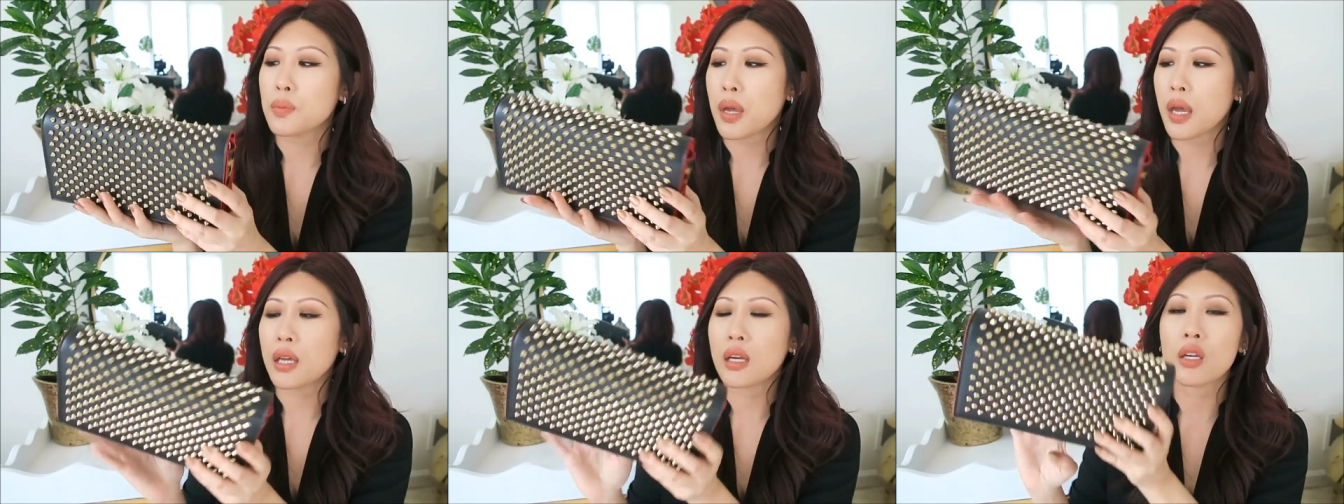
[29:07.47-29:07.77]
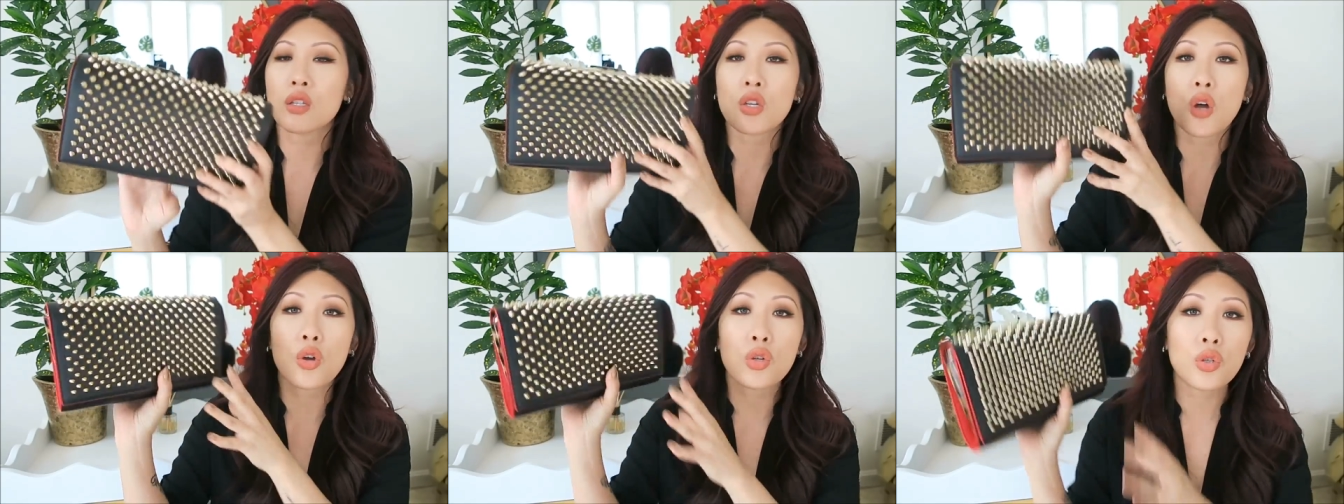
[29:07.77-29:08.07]
made
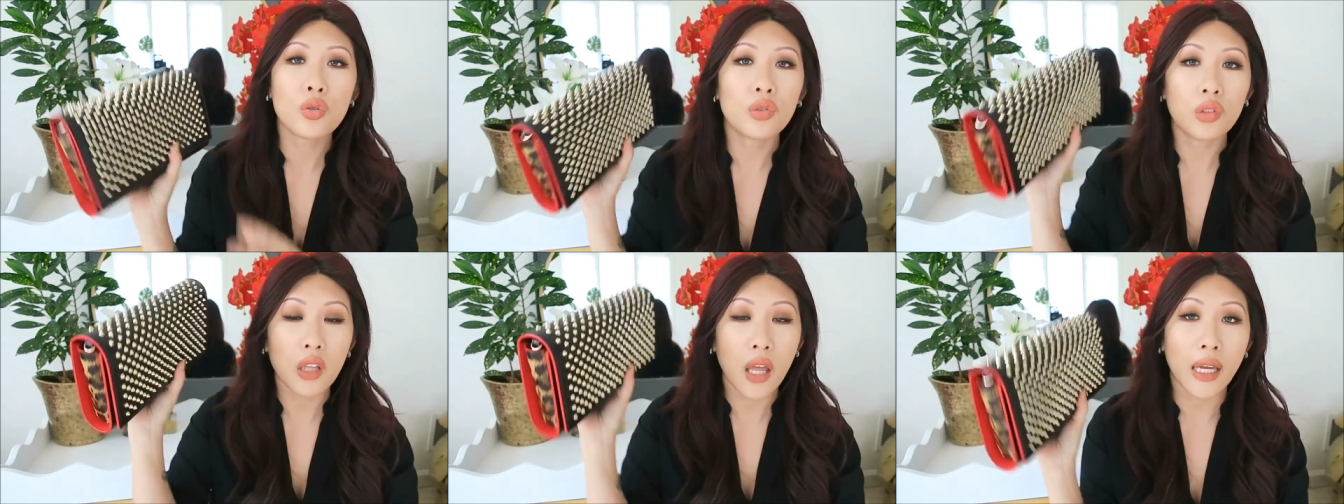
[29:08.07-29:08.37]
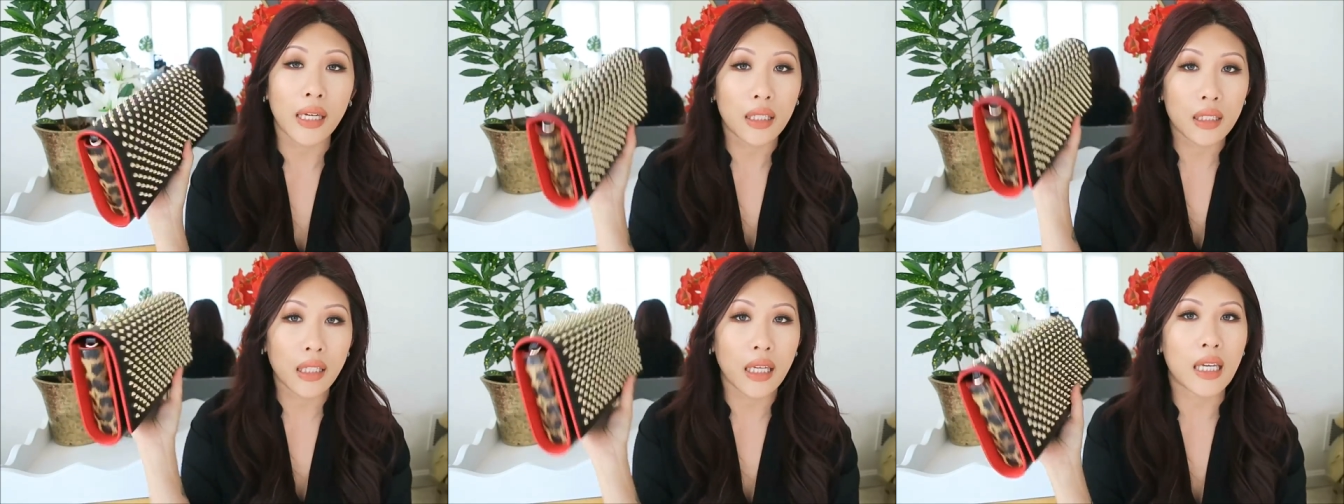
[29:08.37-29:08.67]
it's also
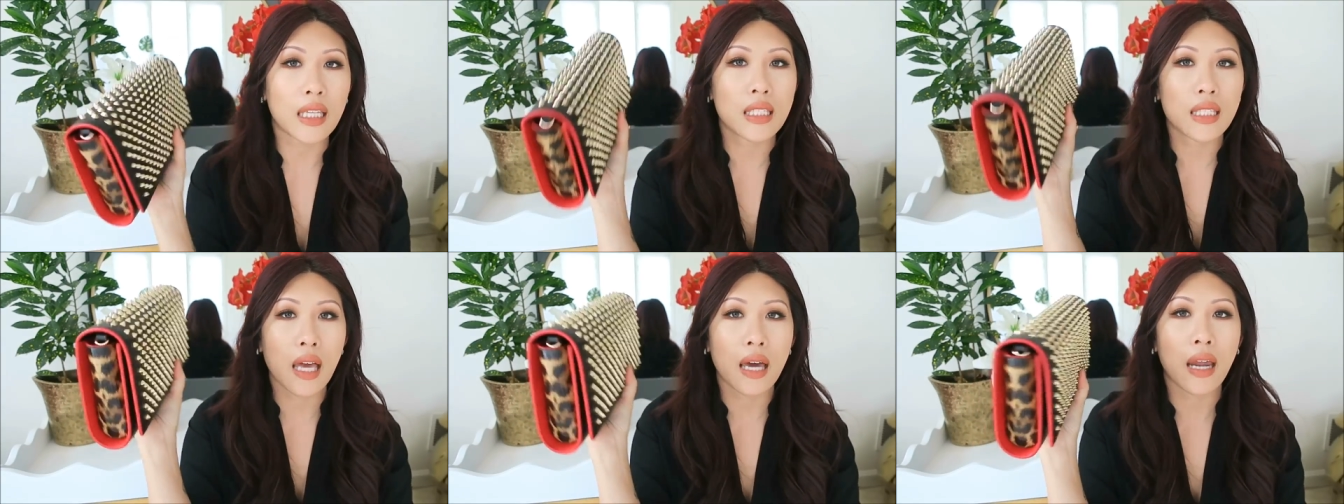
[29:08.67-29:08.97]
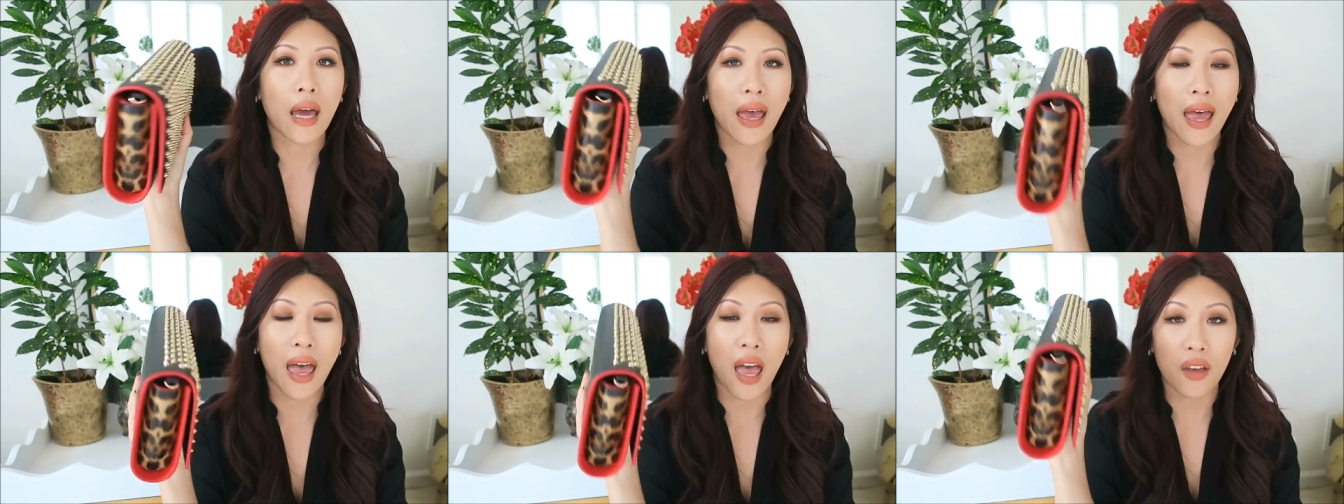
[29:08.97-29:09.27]
light like it's
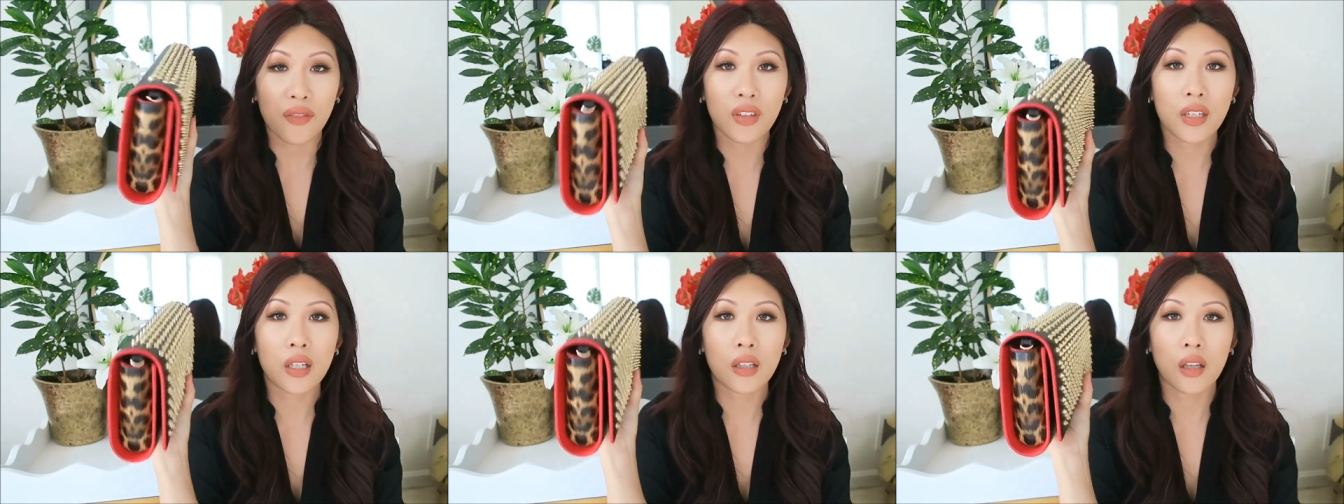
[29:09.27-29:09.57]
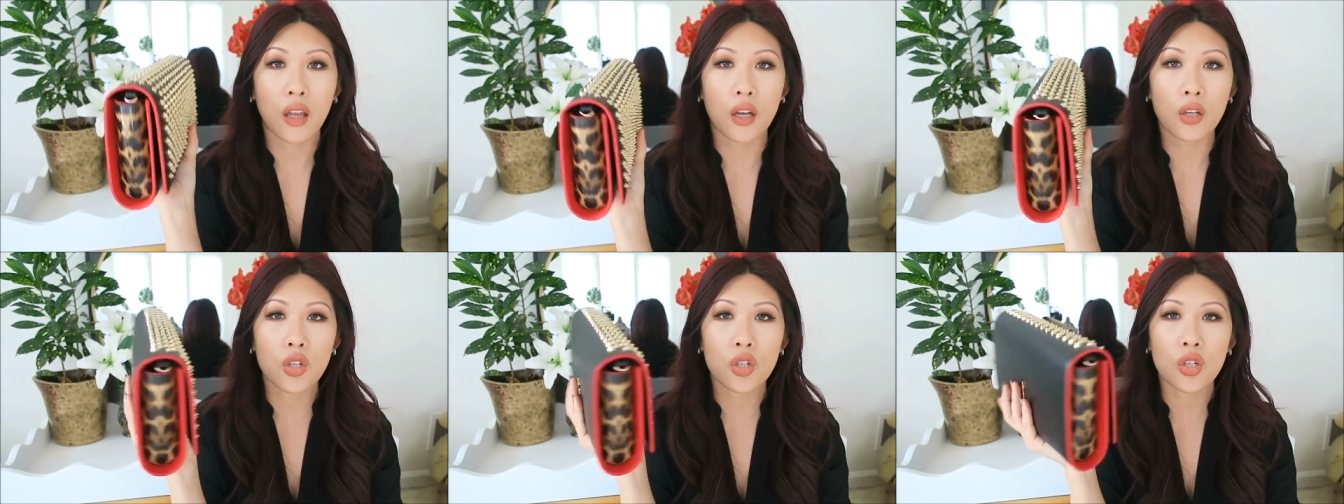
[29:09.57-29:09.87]
not a heavy
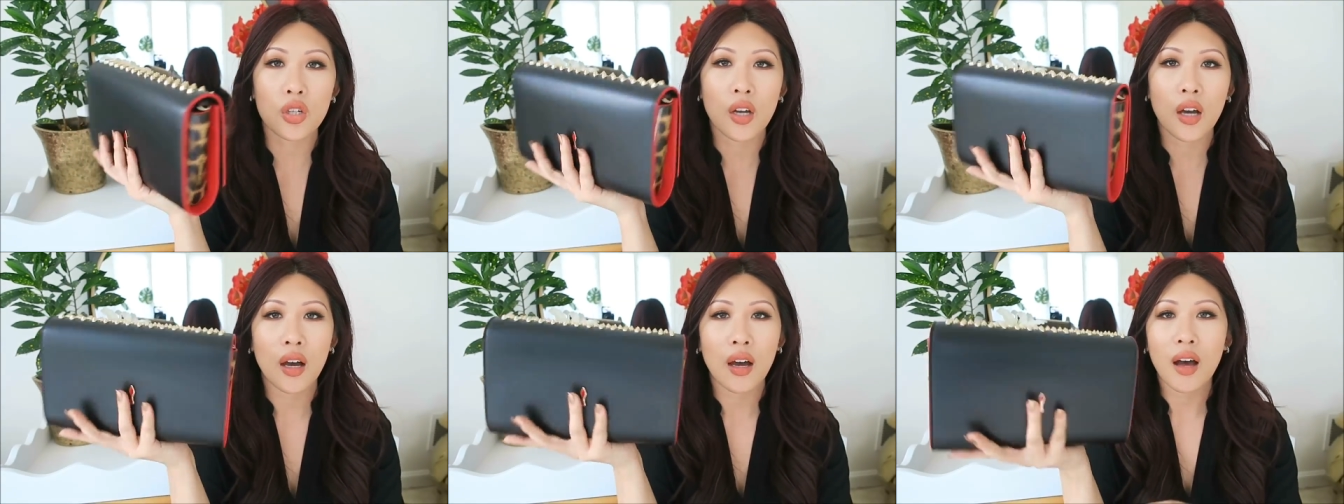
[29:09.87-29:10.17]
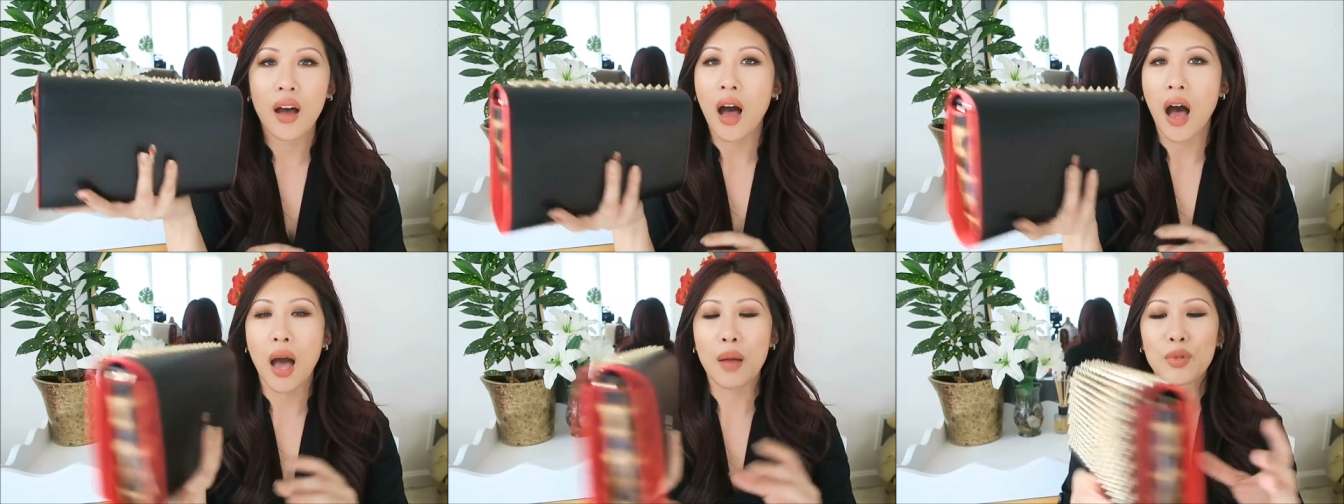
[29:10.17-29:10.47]
clutch
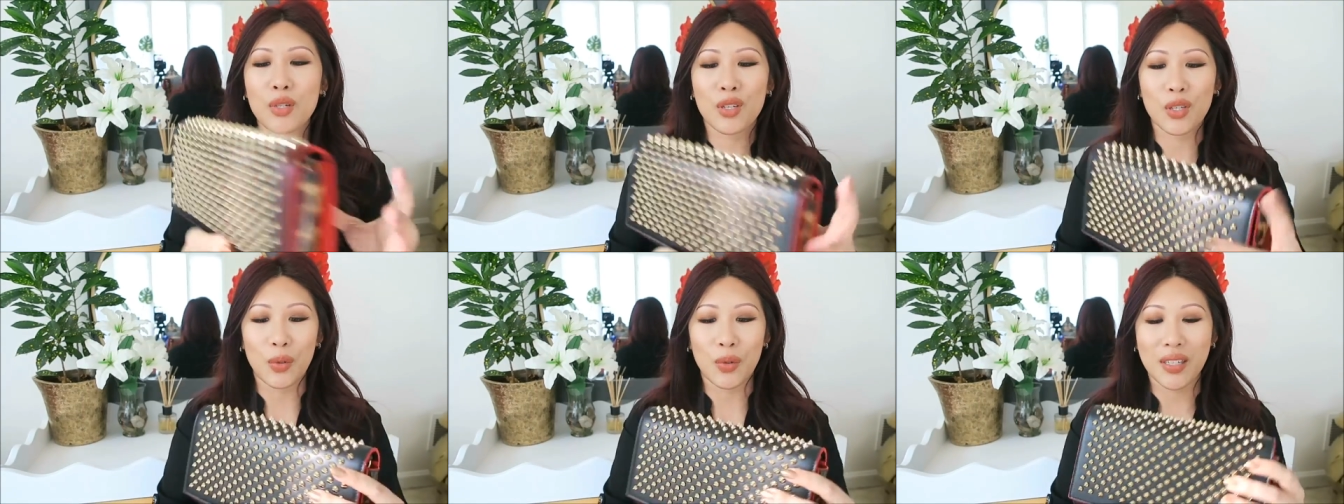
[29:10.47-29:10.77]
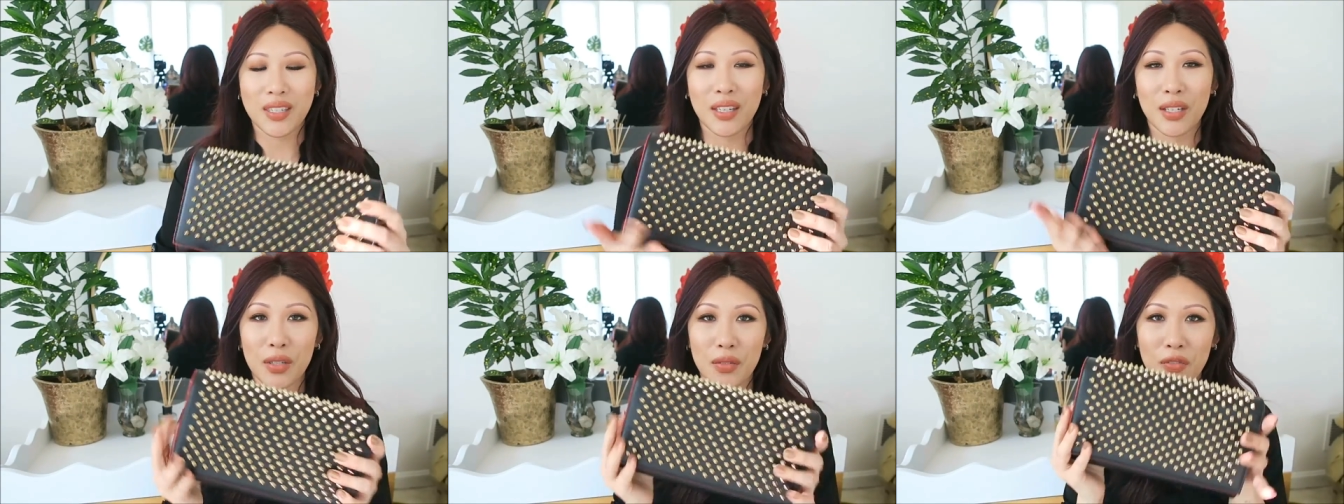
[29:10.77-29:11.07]
I'm just so
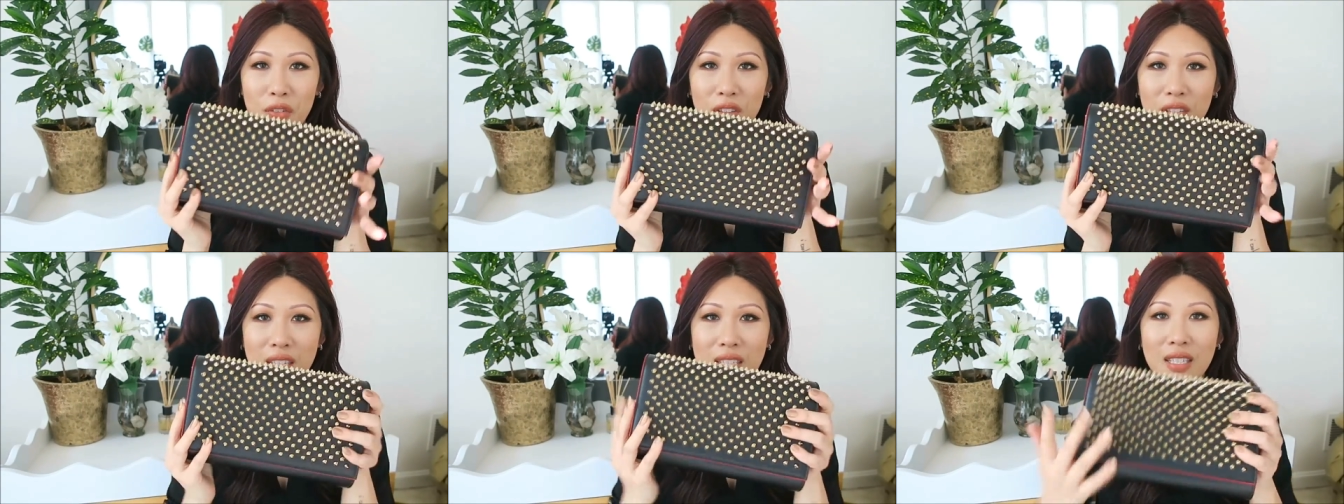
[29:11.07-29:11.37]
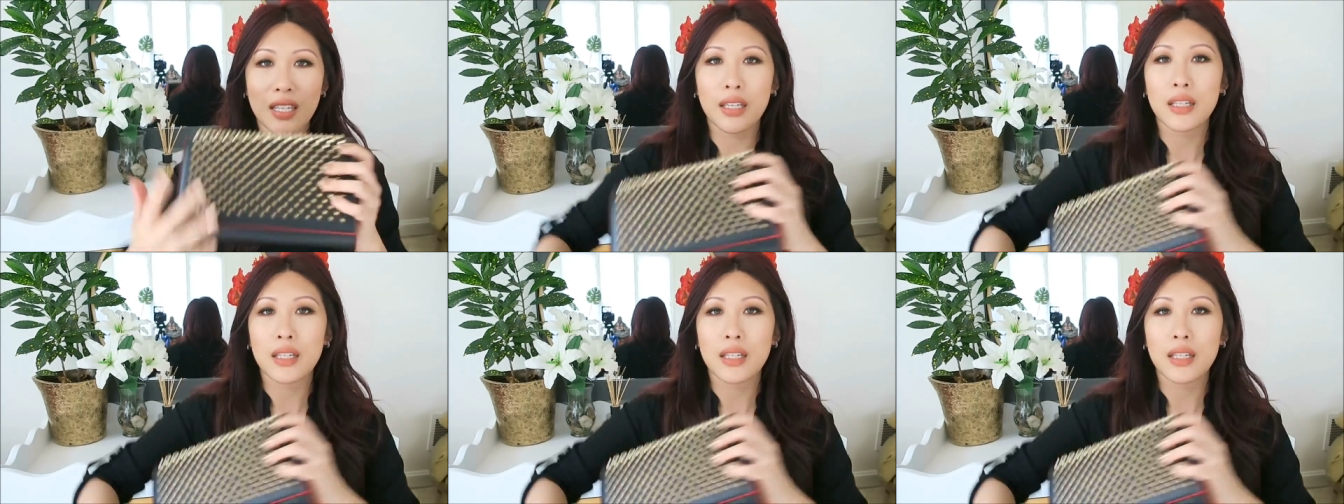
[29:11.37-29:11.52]
excited for this.